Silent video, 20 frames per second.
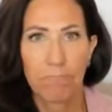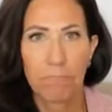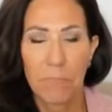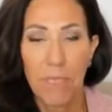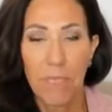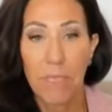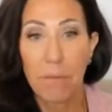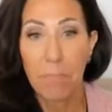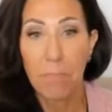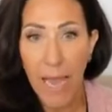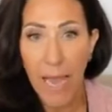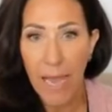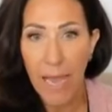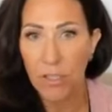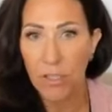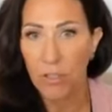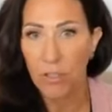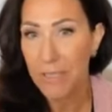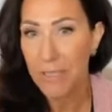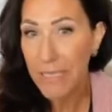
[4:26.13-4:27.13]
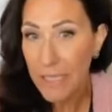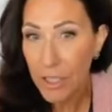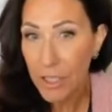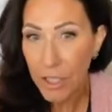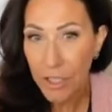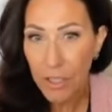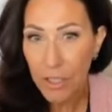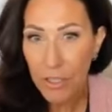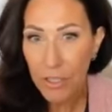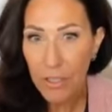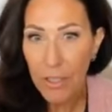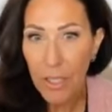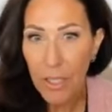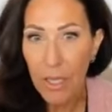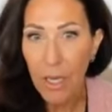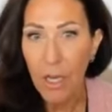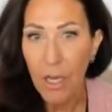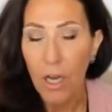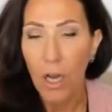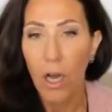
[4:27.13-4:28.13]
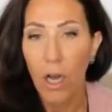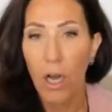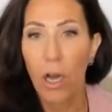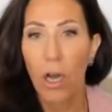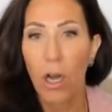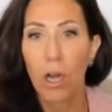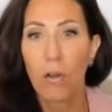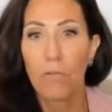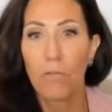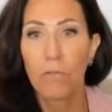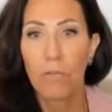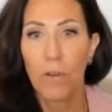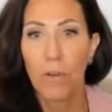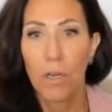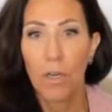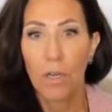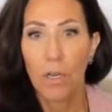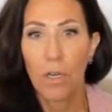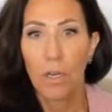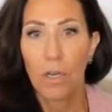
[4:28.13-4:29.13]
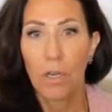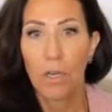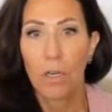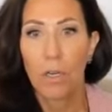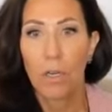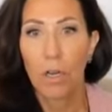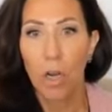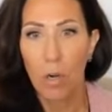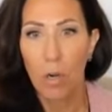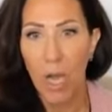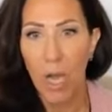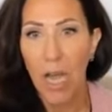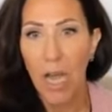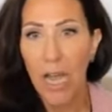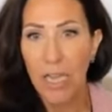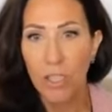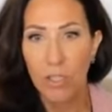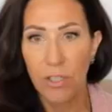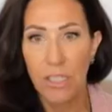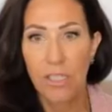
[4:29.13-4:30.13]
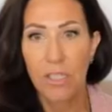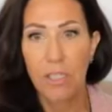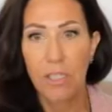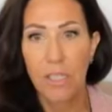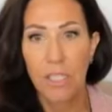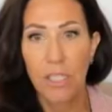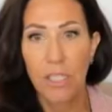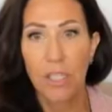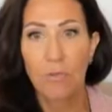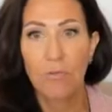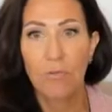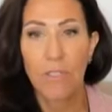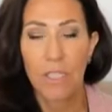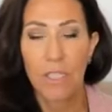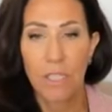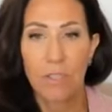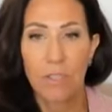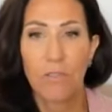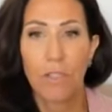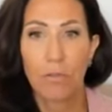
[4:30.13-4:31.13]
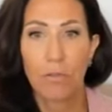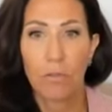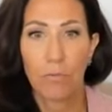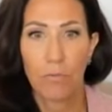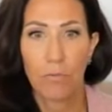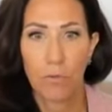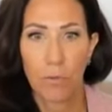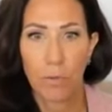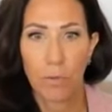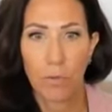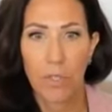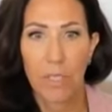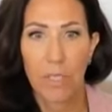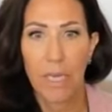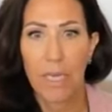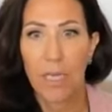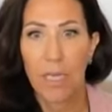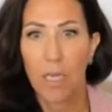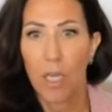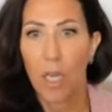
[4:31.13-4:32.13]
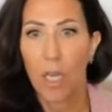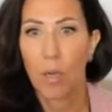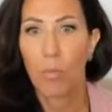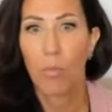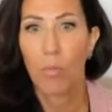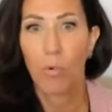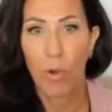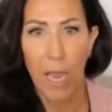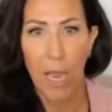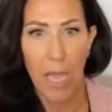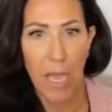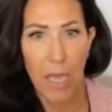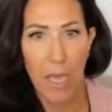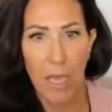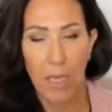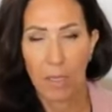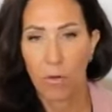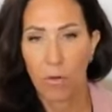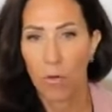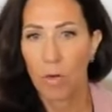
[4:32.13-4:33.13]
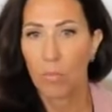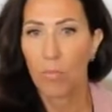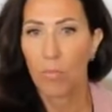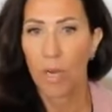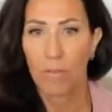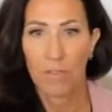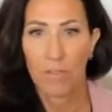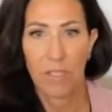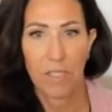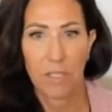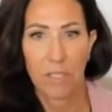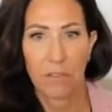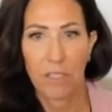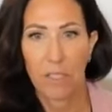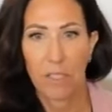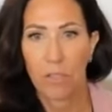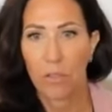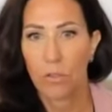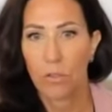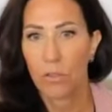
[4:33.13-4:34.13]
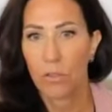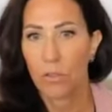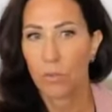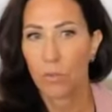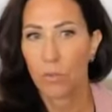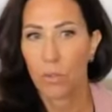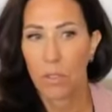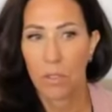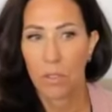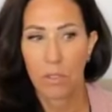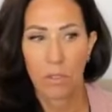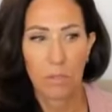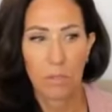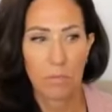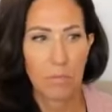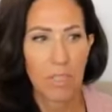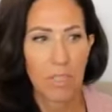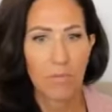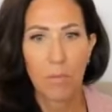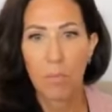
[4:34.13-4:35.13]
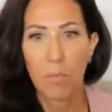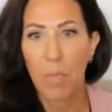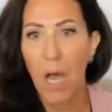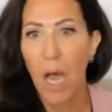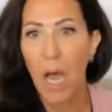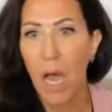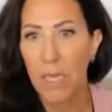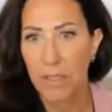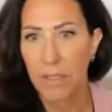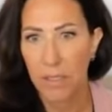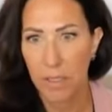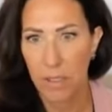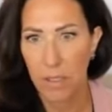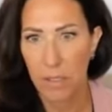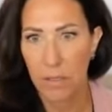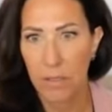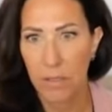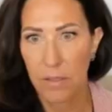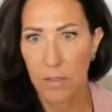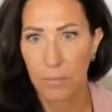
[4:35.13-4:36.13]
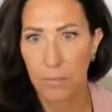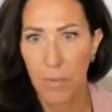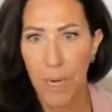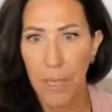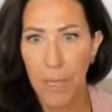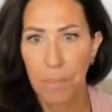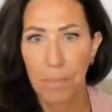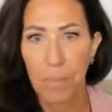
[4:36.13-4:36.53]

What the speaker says: impact or nature of carbohydrates in individual foods like bread or breakfast cereals or different pastas, right?